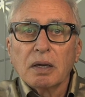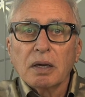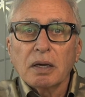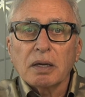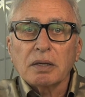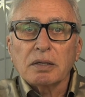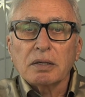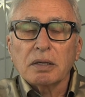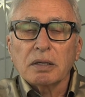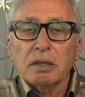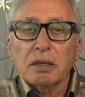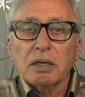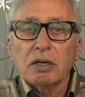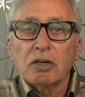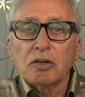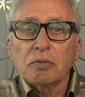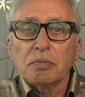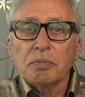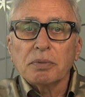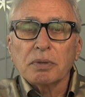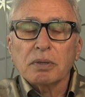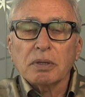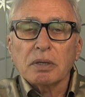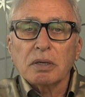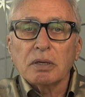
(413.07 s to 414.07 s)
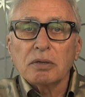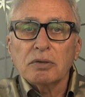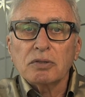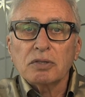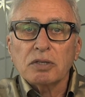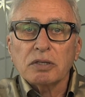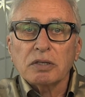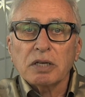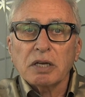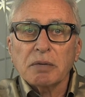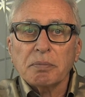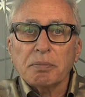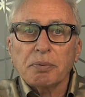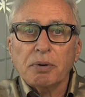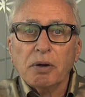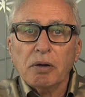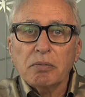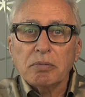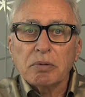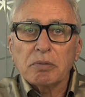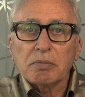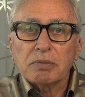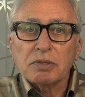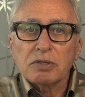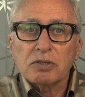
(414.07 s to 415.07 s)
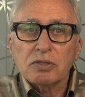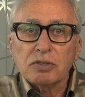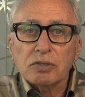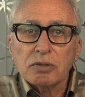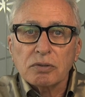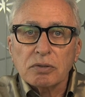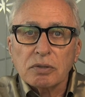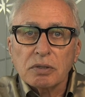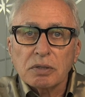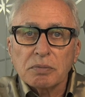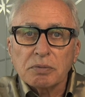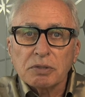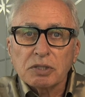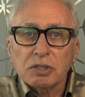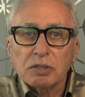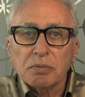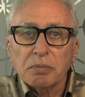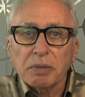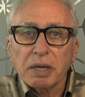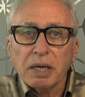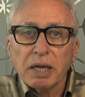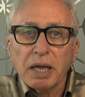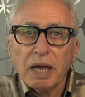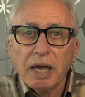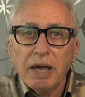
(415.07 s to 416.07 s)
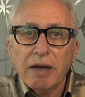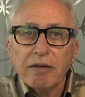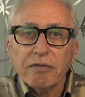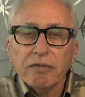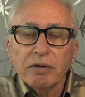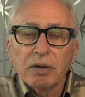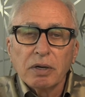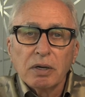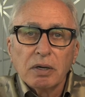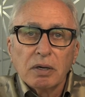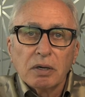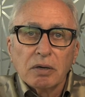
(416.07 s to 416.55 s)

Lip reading: It can help elucidate problems students may have